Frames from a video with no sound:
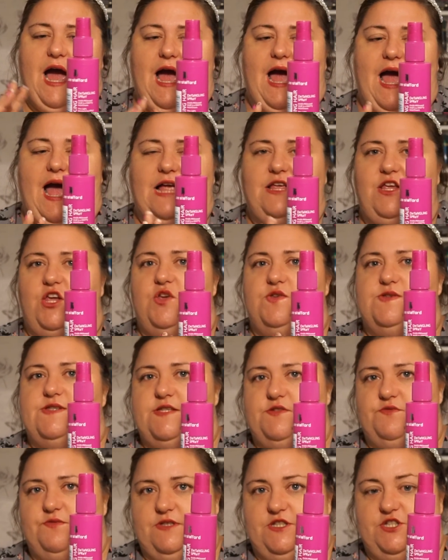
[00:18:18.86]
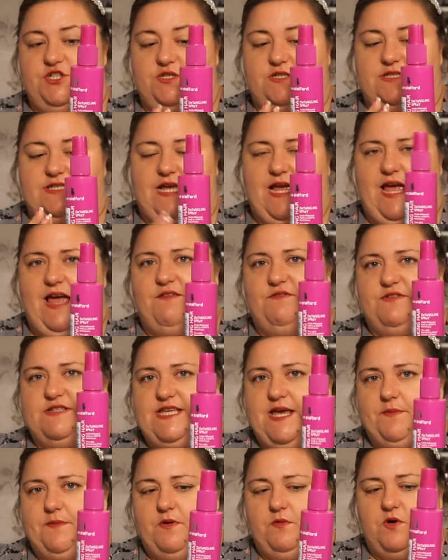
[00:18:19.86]
I use this religiously every
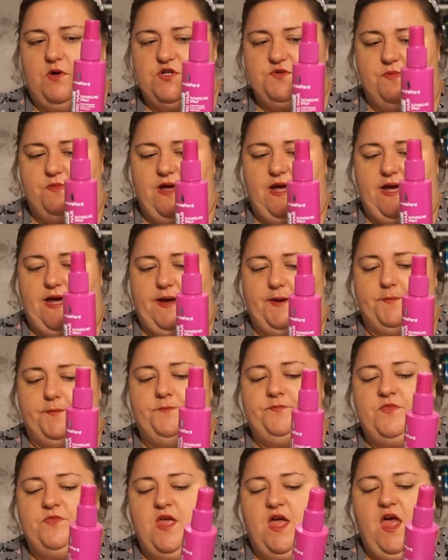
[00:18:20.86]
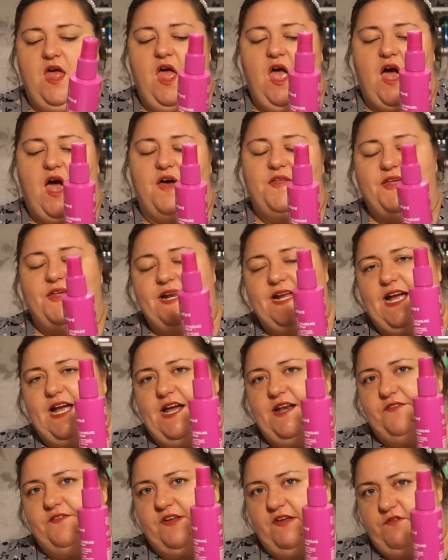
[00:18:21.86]
time I wash my hair, and then I
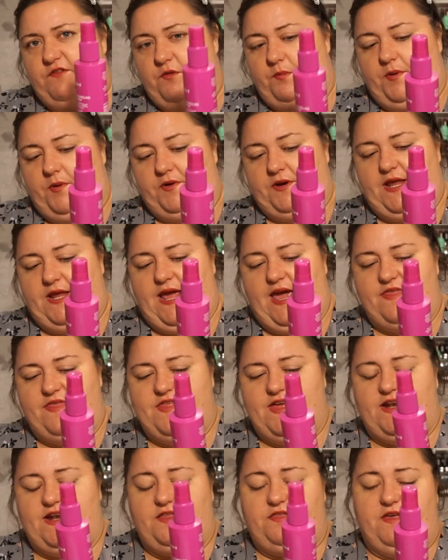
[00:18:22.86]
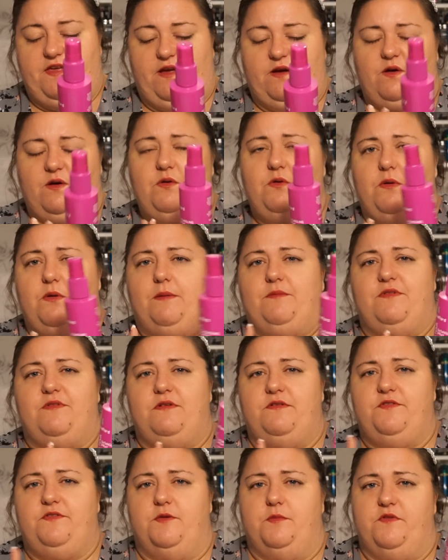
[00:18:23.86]
kind of give up on it, and then I think, oh, I'm going
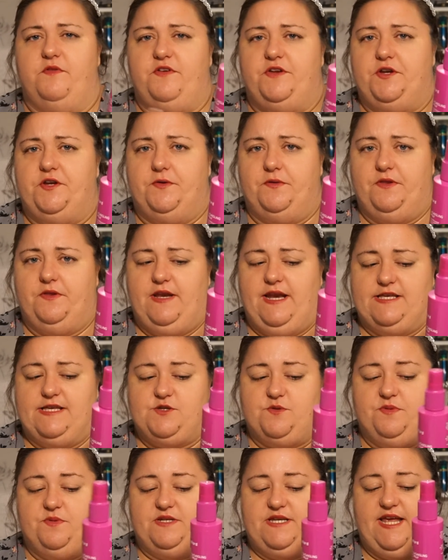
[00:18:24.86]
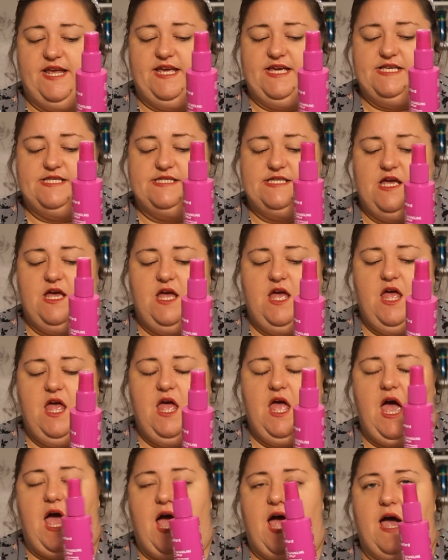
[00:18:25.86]
to film a video in the next couple of days,
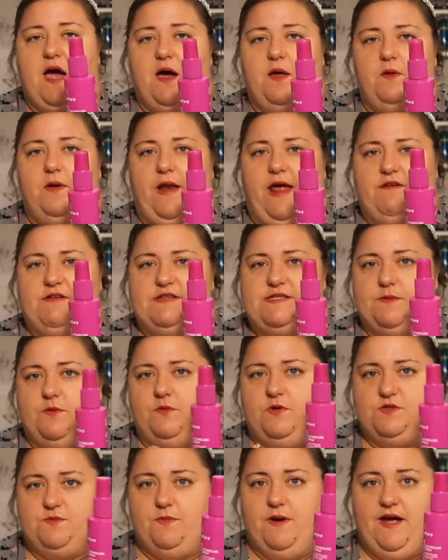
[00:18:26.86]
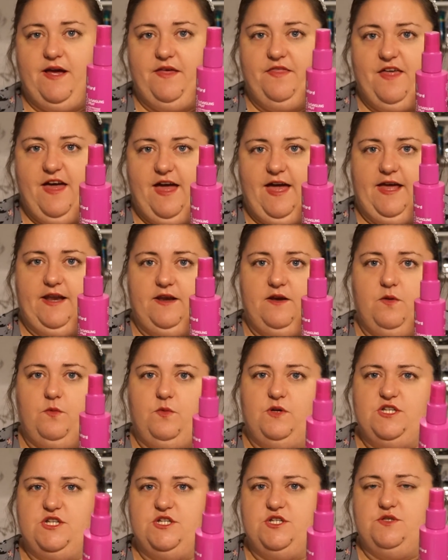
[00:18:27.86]
and every time I wash my hair then,
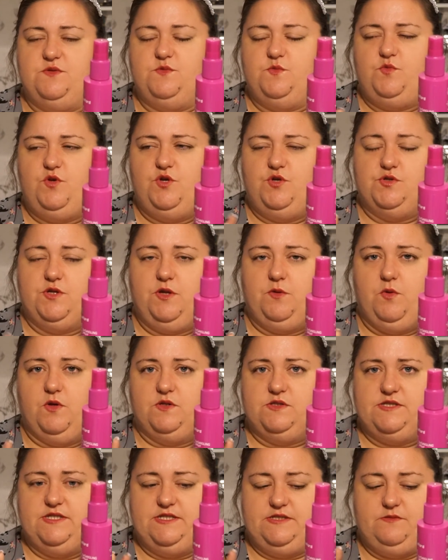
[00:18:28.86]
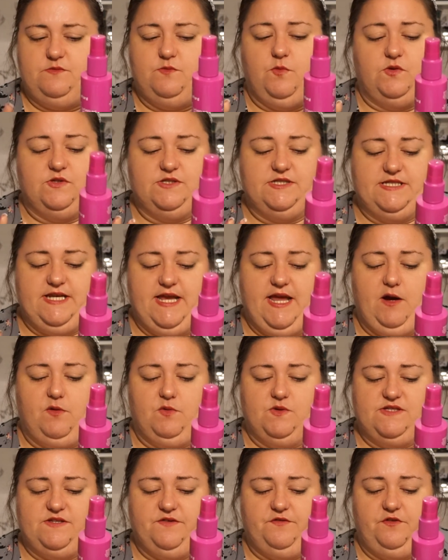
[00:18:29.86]
which is usually once a day or
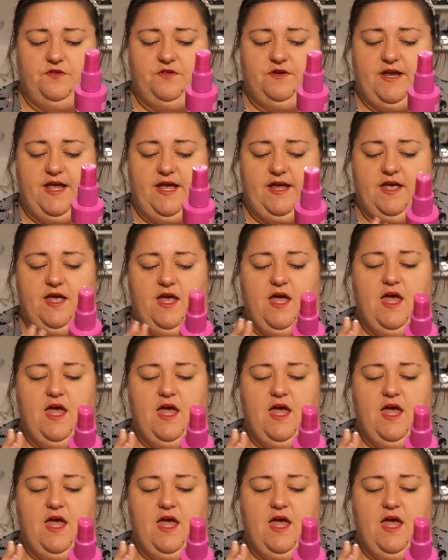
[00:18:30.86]
once every other day,